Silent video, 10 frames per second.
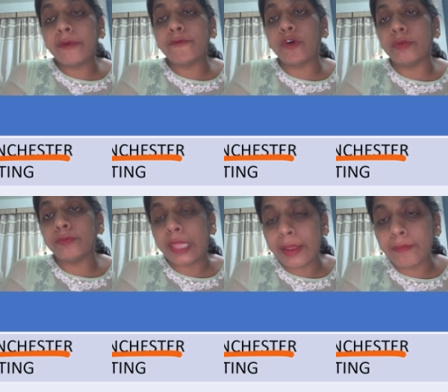
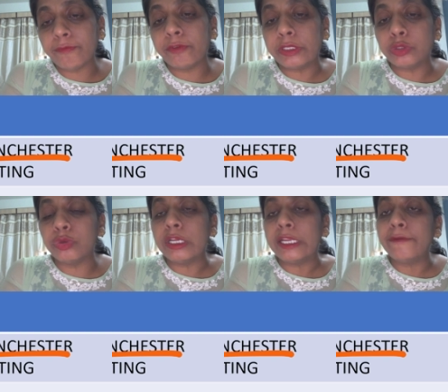for them we
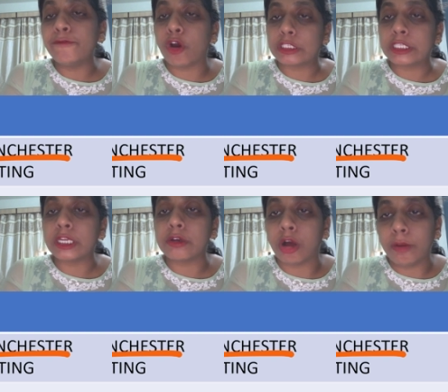do leaf
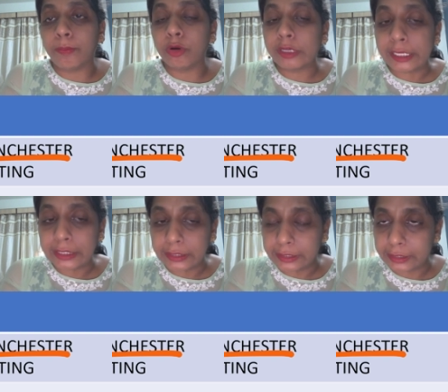forte
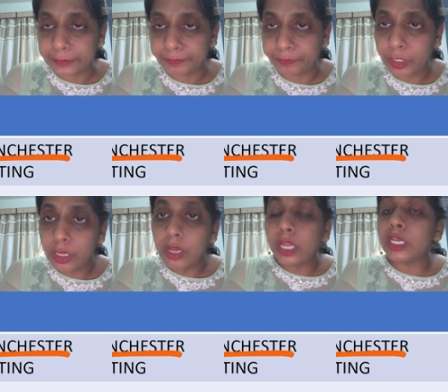colpoclasis.
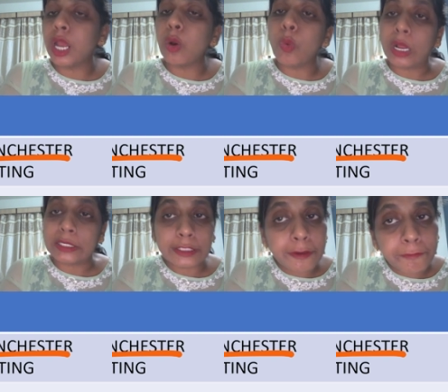Now
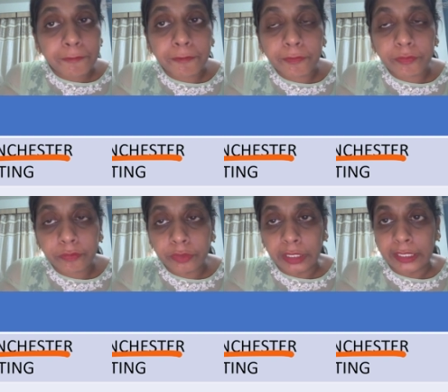what if
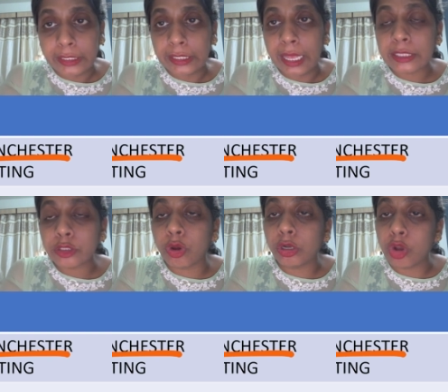the lady
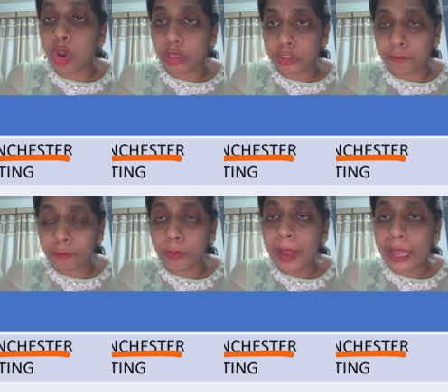has got lot
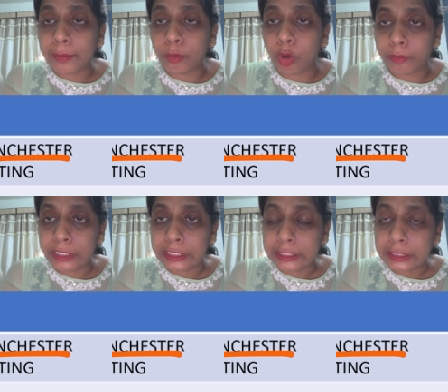of
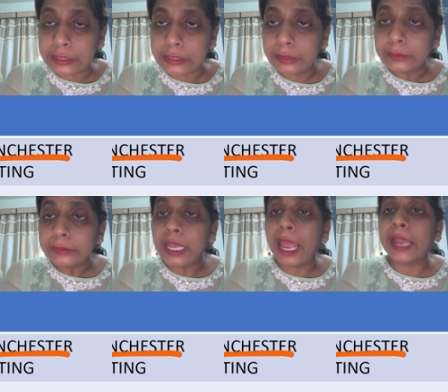morbidities,
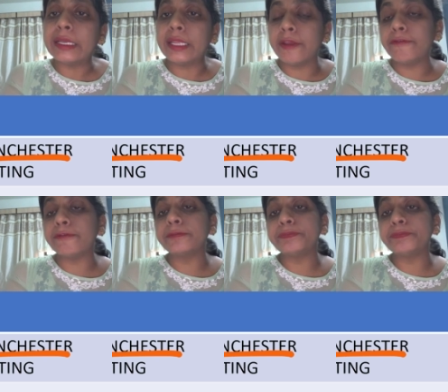and if